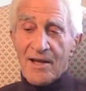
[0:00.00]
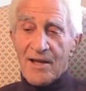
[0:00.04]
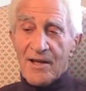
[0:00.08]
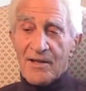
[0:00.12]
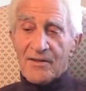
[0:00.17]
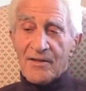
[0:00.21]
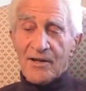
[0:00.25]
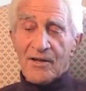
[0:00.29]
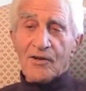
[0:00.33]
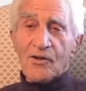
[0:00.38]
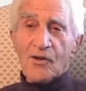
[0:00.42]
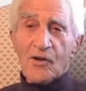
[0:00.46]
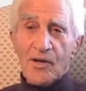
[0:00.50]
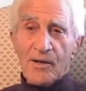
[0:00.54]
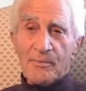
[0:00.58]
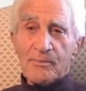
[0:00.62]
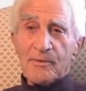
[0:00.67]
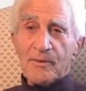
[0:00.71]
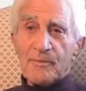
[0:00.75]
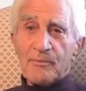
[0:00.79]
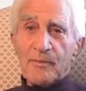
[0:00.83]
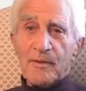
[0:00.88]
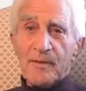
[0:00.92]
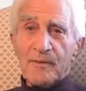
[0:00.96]
the
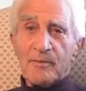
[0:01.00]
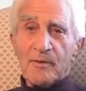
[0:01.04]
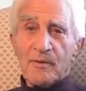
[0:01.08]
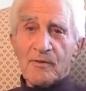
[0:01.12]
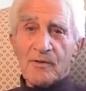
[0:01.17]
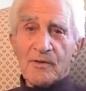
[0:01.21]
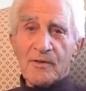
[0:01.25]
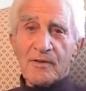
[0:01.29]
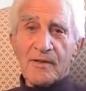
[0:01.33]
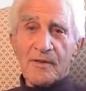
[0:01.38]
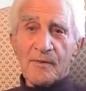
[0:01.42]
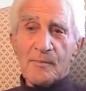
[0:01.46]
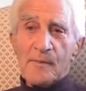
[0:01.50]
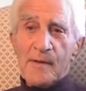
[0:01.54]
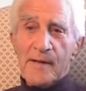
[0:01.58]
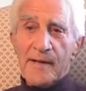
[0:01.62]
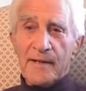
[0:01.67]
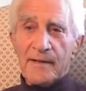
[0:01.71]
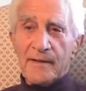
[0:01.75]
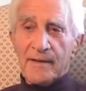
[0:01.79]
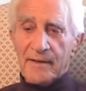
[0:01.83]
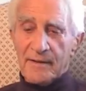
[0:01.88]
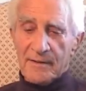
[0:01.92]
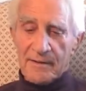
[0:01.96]
corporate people will come
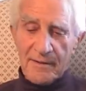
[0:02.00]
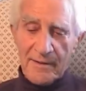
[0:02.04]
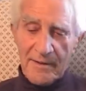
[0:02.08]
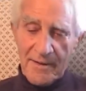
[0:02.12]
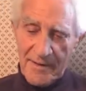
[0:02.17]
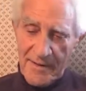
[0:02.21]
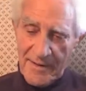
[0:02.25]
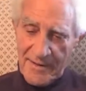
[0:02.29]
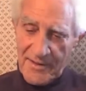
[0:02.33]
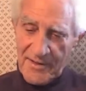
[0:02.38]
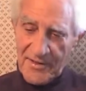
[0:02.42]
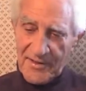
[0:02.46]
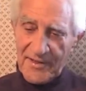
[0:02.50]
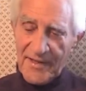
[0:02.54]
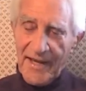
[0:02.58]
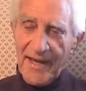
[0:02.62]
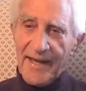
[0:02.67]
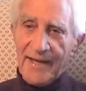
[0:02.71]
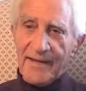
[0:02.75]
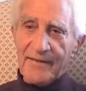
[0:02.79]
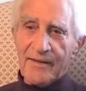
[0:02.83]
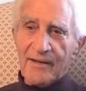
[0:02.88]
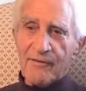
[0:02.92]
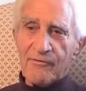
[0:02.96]
in, they'll
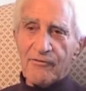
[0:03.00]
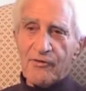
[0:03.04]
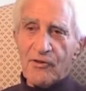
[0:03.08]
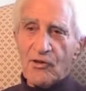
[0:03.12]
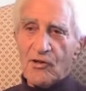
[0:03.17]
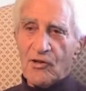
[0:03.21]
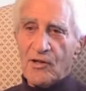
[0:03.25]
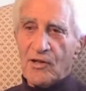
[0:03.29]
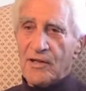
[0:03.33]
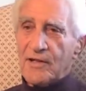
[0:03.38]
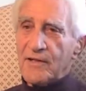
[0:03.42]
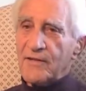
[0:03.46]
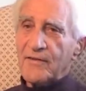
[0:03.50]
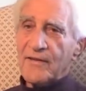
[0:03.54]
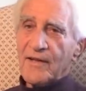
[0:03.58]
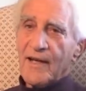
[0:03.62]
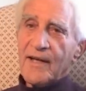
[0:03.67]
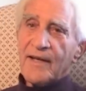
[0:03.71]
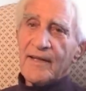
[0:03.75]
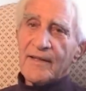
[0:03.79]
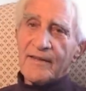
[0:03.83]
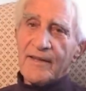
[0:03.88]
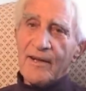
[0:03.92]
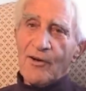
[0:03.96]
sand the floors,
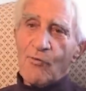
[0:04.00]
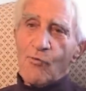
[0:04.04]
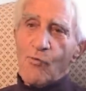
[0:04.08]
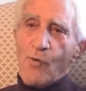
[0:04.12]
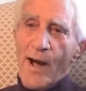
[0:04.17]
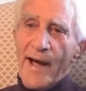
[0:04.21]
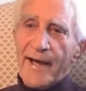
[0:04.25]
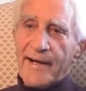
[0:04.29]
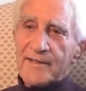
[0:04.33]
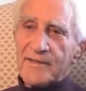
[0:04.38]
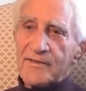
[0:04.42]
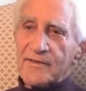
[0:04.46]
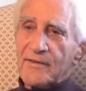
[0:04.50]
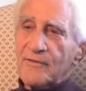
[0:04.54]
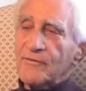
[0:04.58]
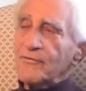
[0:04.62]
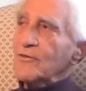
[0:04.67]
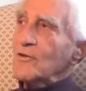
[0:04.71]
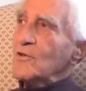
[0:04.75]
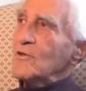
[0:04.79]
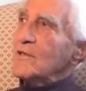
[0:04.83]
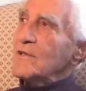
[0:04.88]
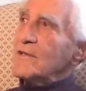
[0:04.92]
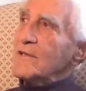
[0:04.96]
they'll wax the
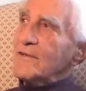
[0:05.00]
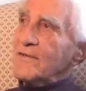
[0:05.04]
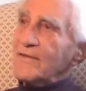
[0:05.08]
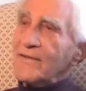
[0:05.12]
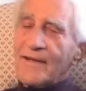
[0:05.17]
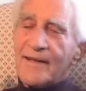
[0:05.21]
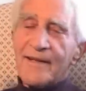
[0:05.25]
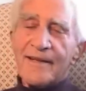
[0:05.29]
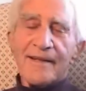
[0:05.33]
floors,